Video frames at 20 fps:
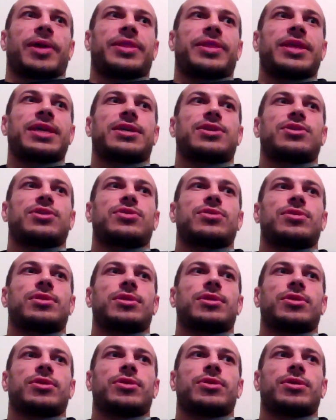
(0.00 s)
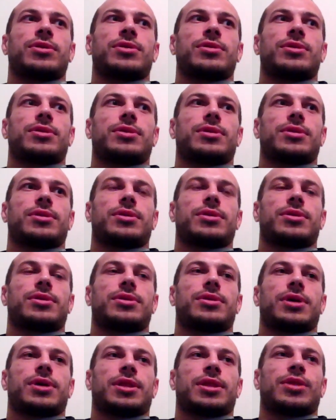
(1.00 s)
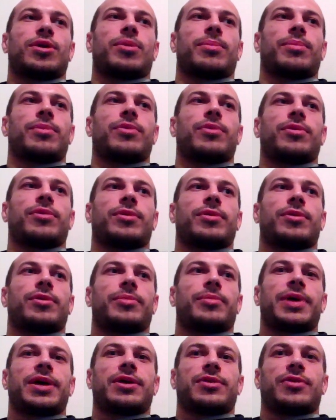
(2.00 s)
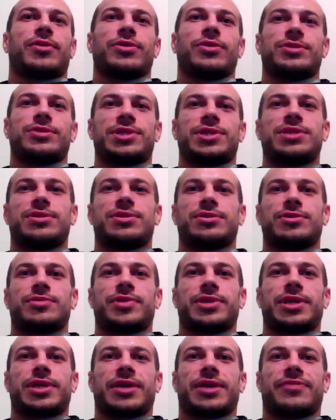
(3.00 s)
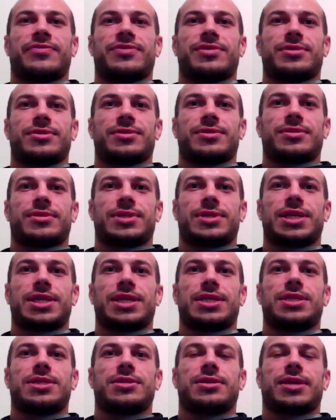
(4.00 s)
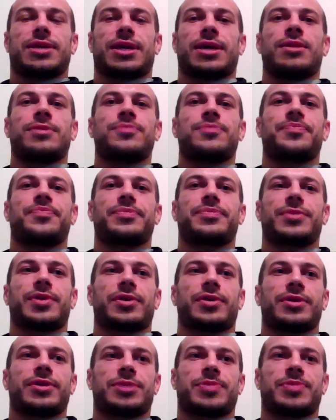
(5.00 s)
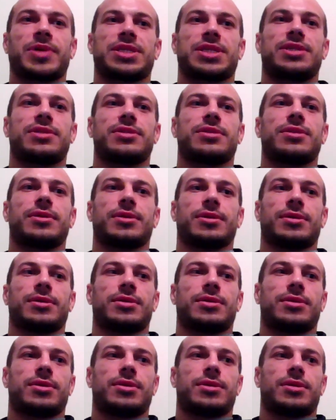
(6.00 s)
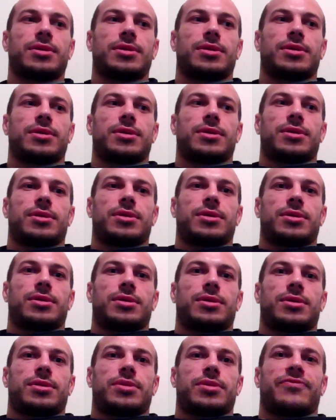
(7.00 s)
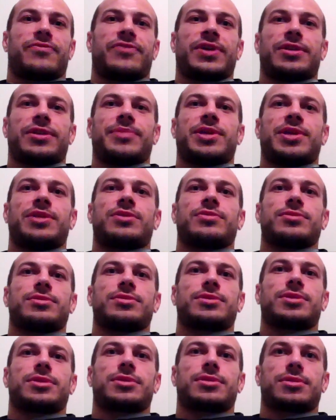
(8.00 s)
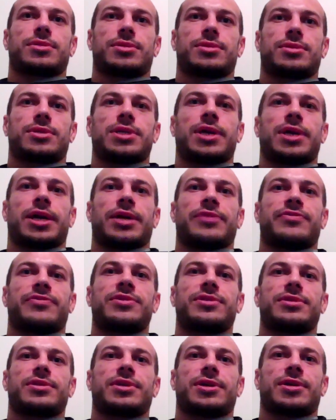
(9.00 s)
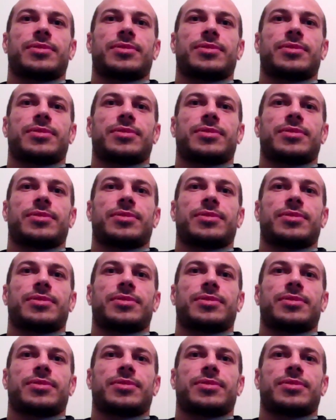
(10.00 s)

think you learn a lot more about your own jiu-jitsu when you have to teach, and especially the fundamentals side of it.